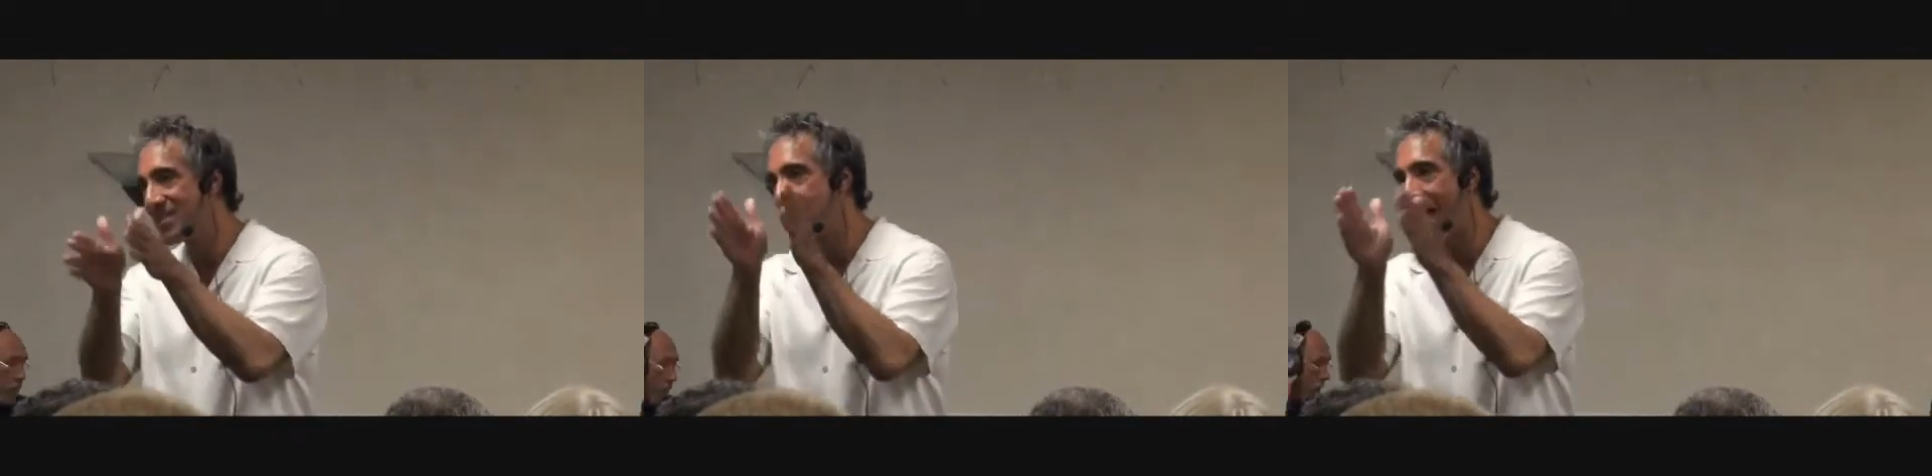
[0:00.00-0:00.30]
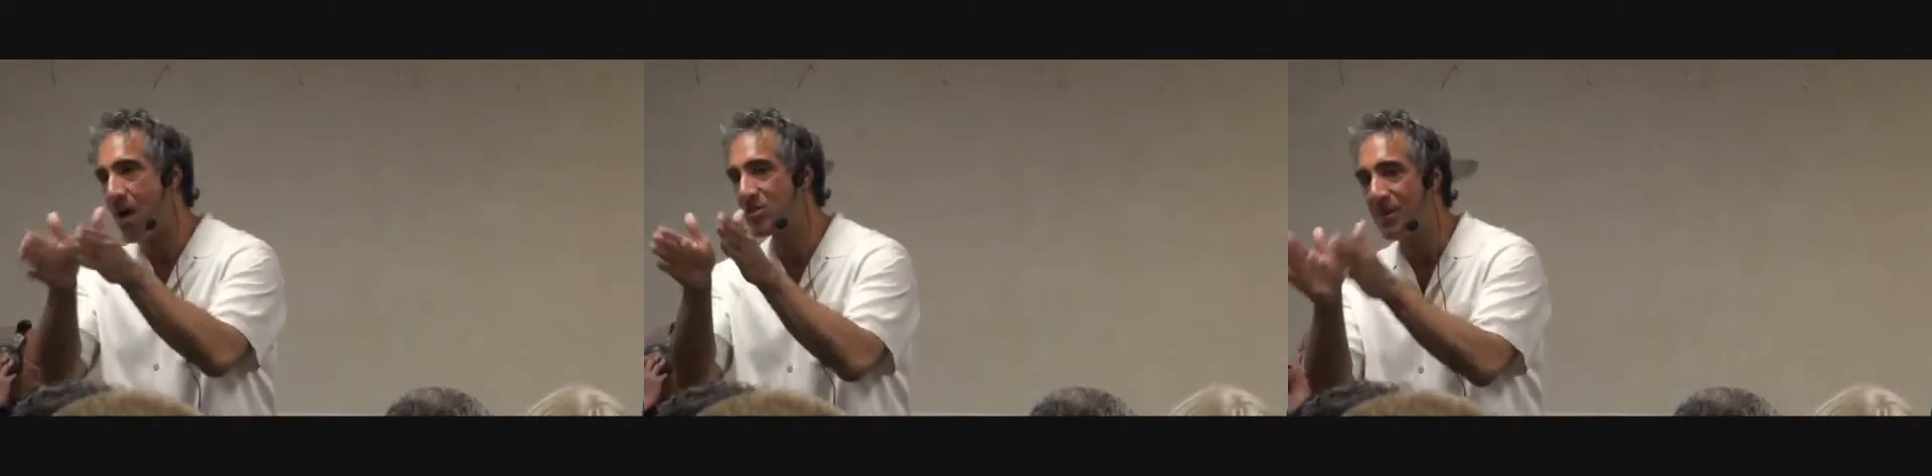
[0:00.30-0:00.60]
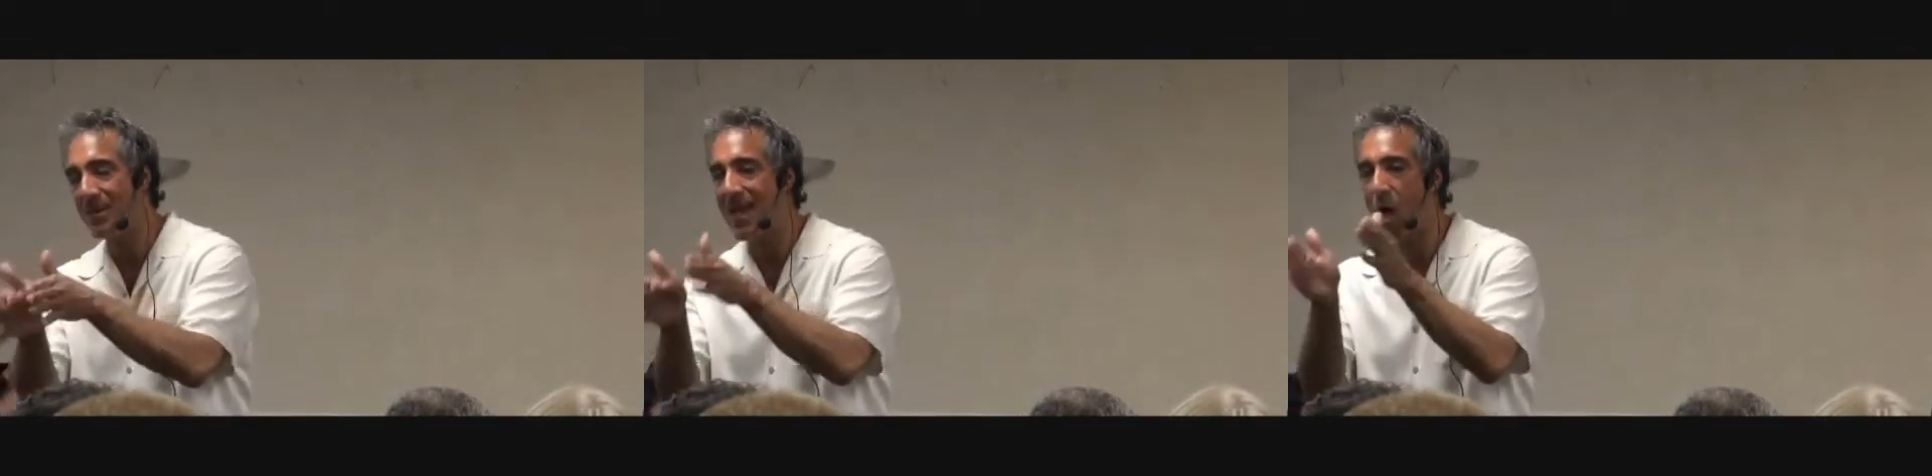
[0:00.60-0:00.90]
so this
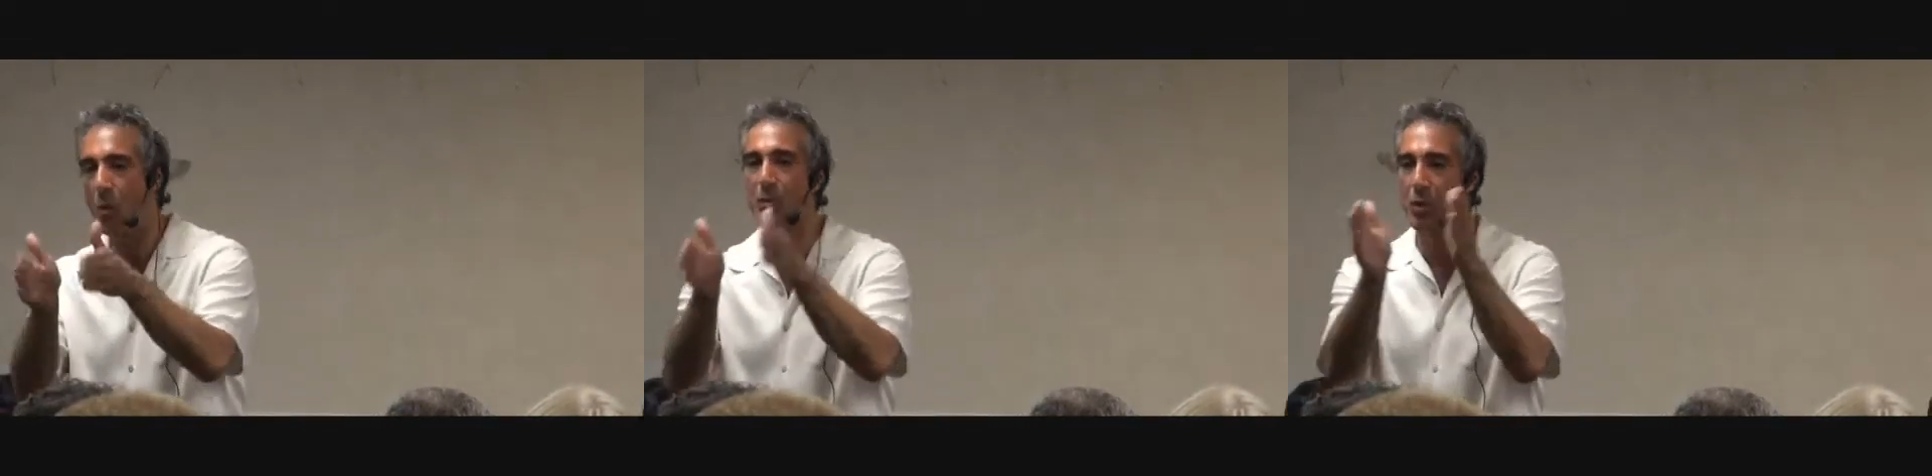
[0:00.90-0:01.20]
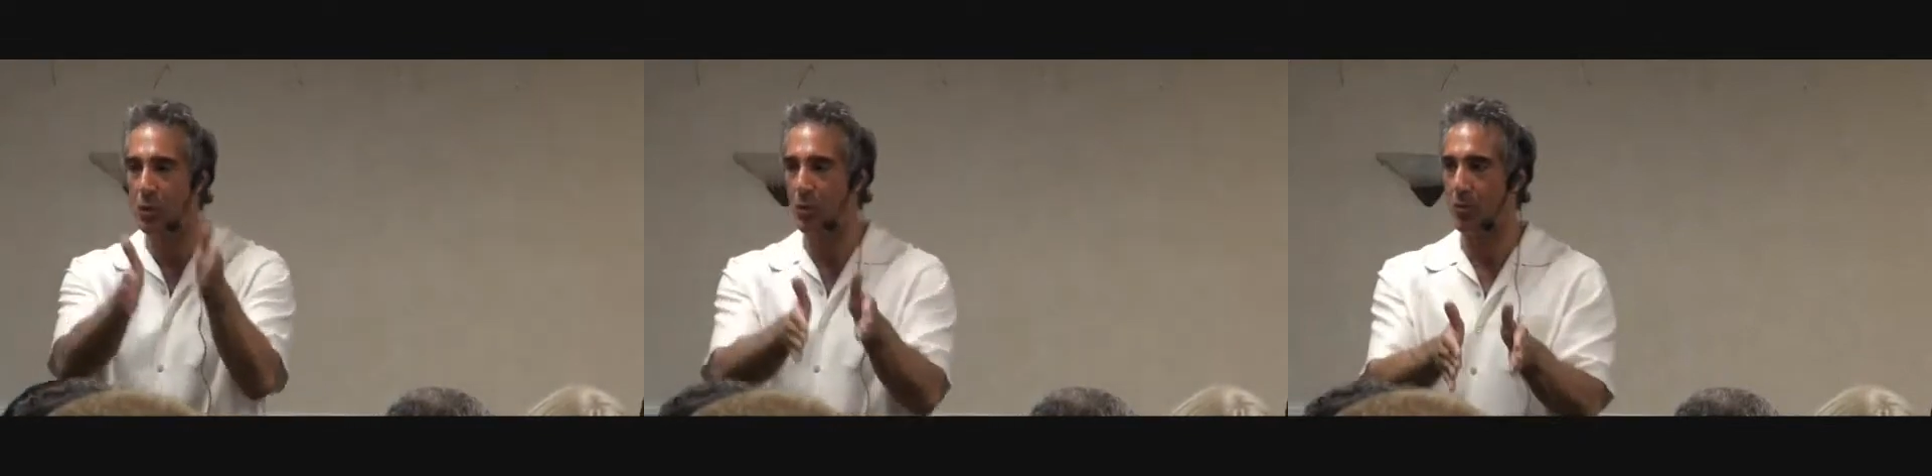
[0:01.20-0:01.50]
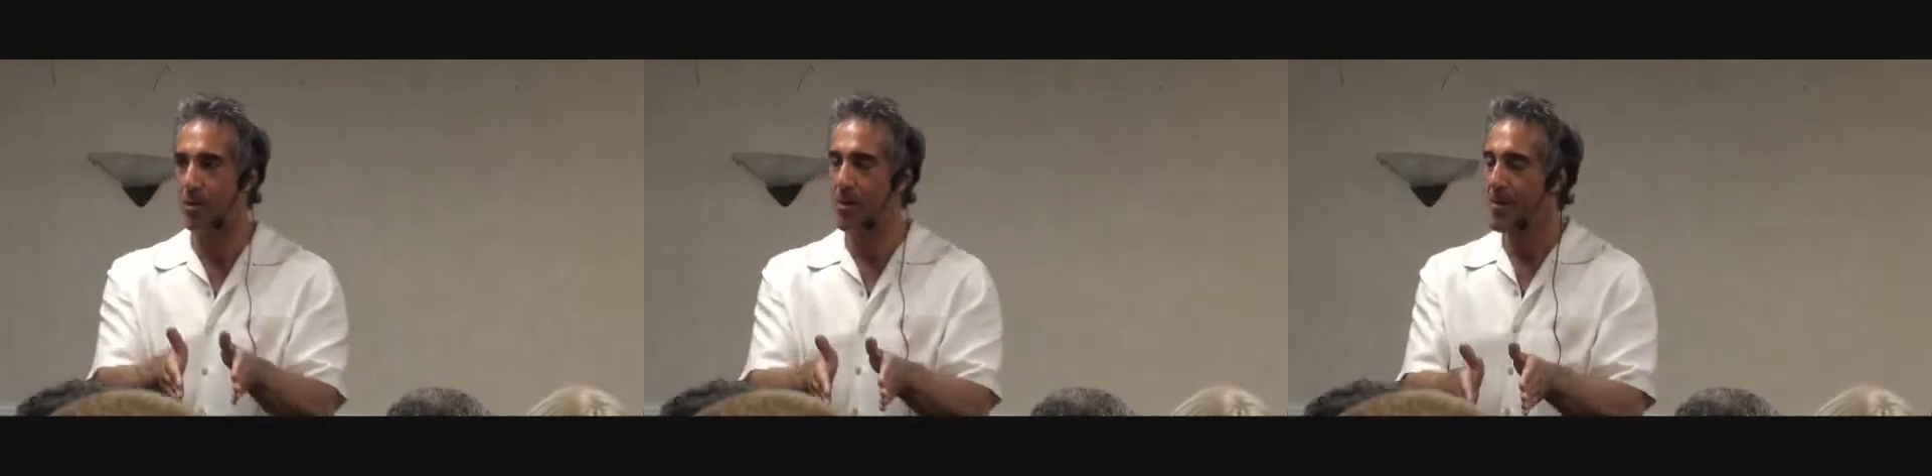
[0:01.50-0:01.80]
allows me to help you.
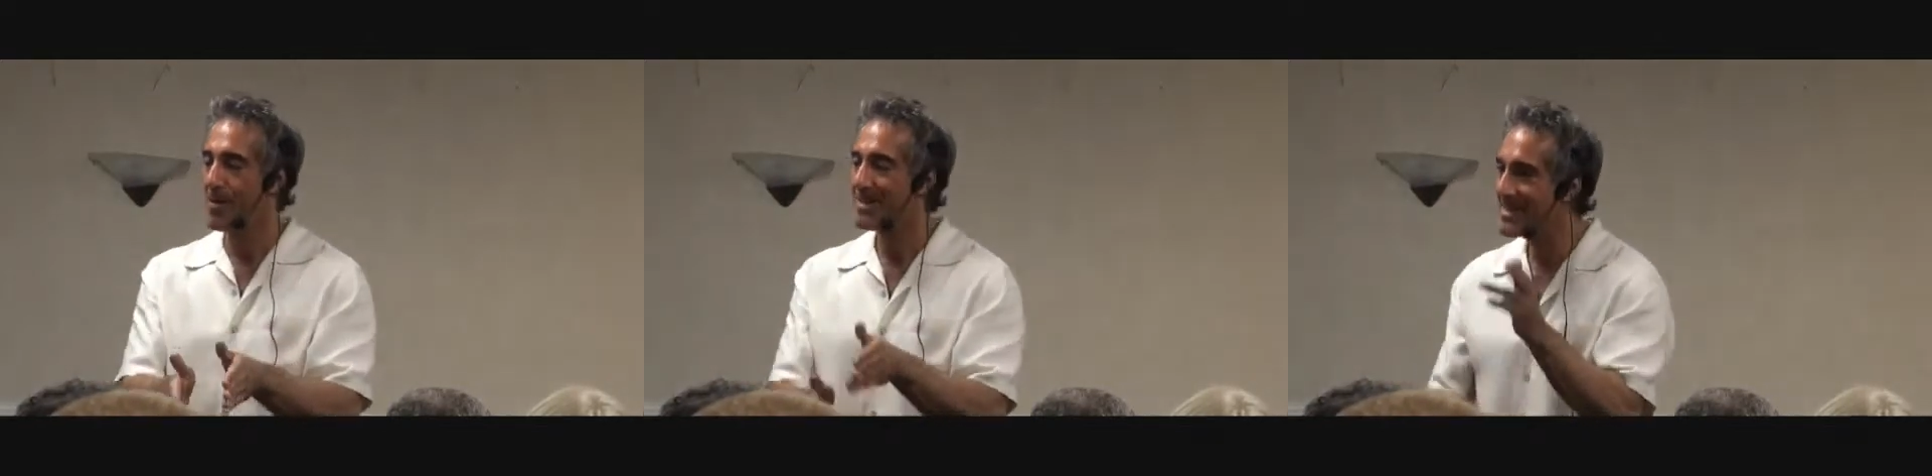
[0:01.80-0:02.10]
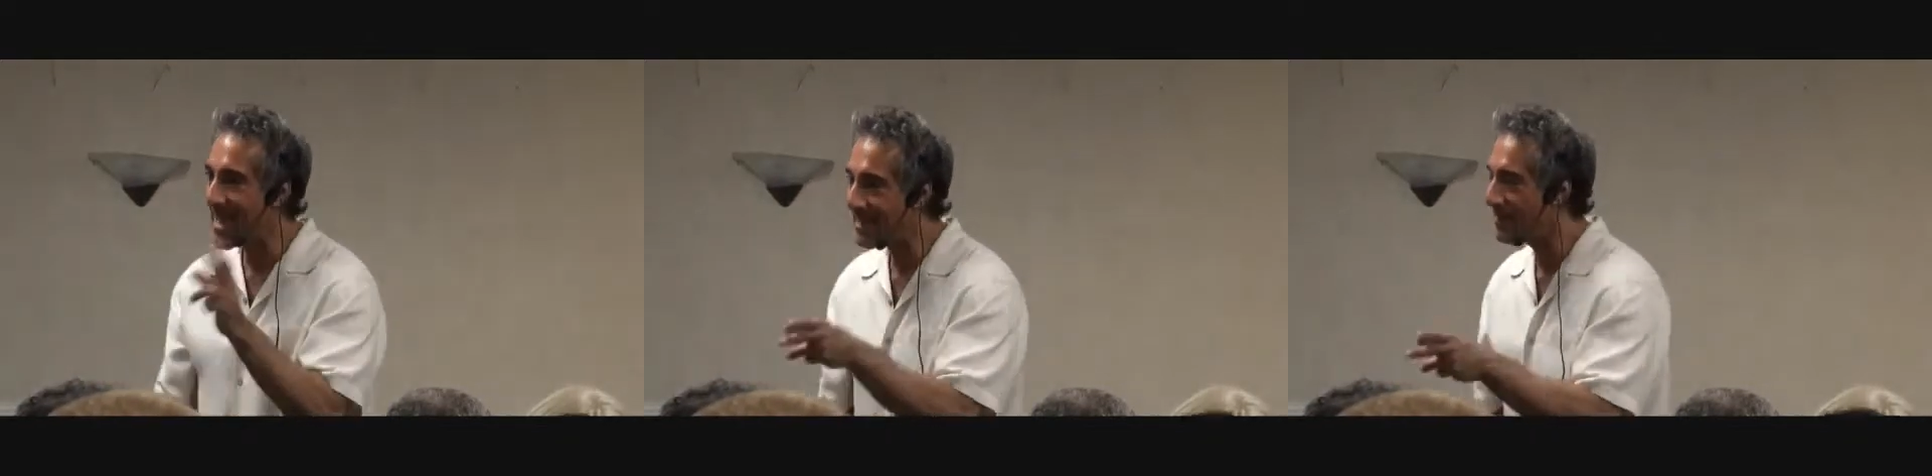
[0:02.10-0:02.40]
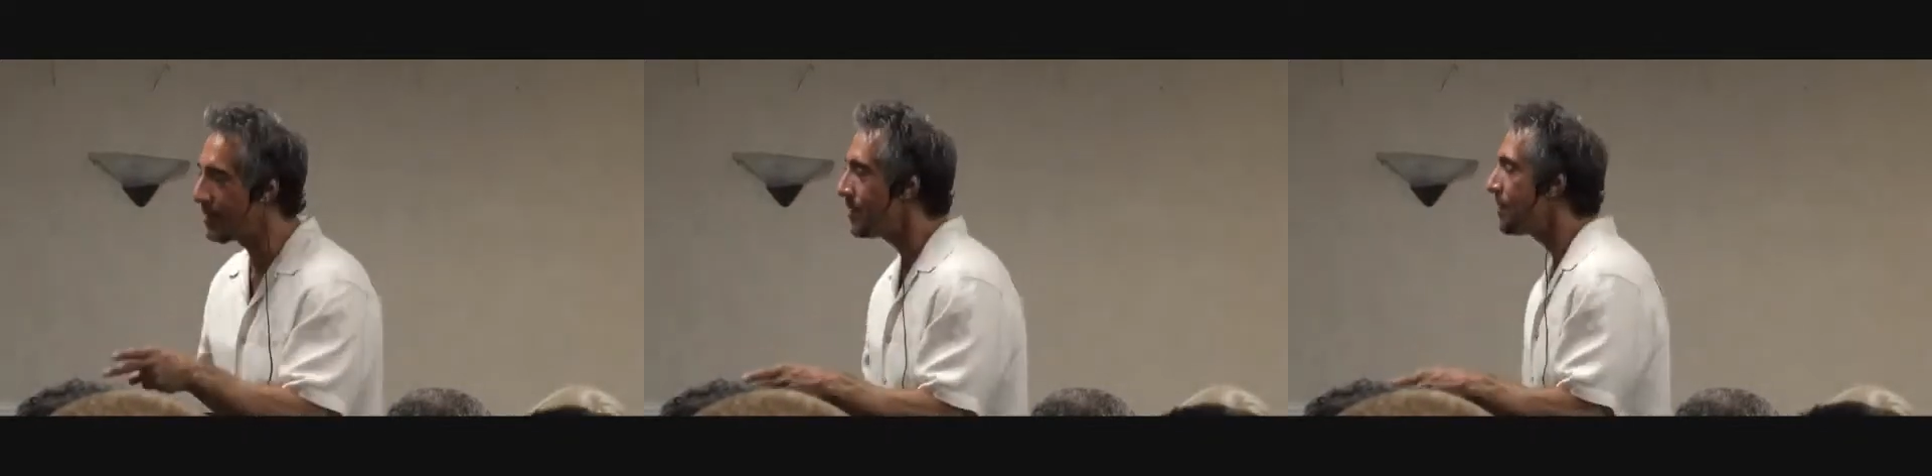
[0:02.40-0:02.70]

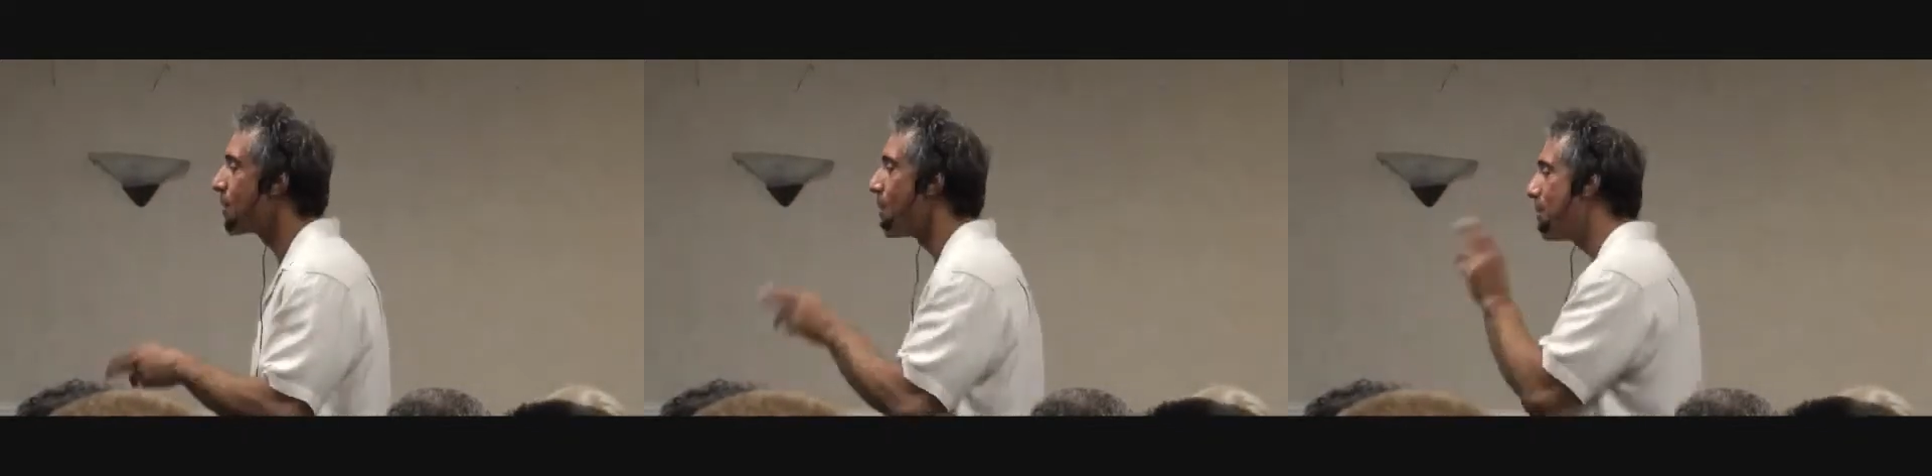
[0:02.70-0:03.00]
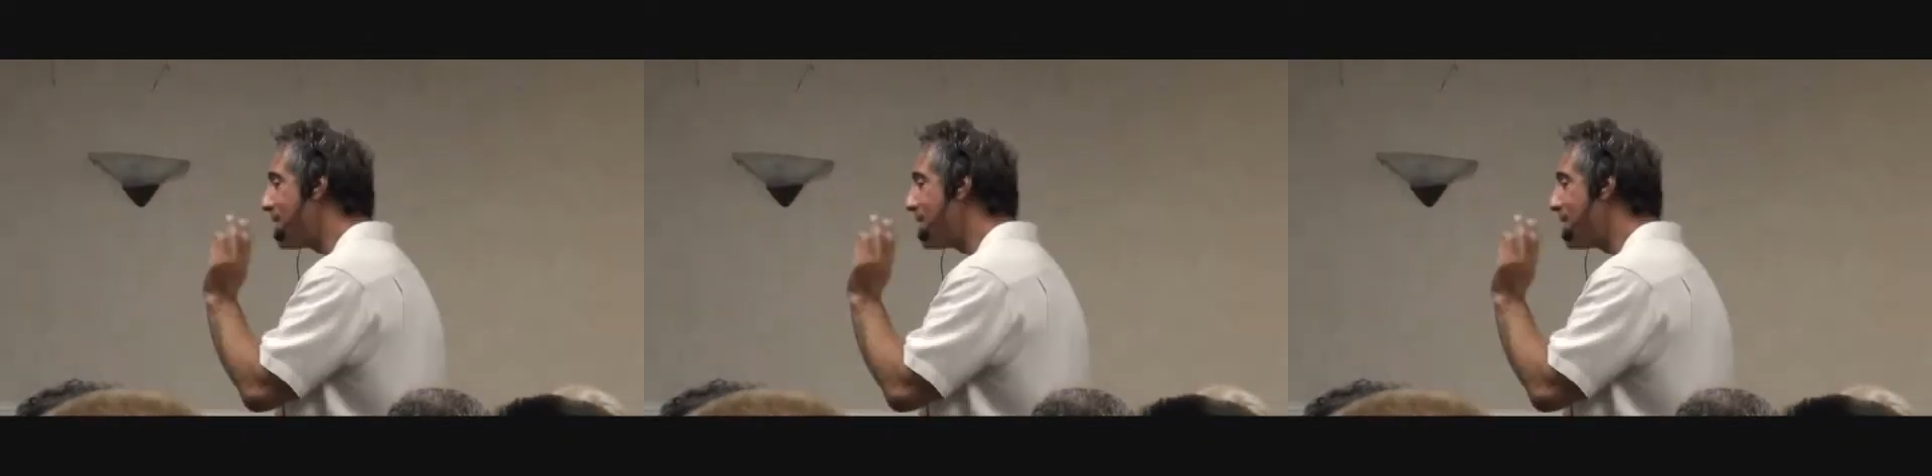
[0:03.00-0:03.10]
Secondly, from a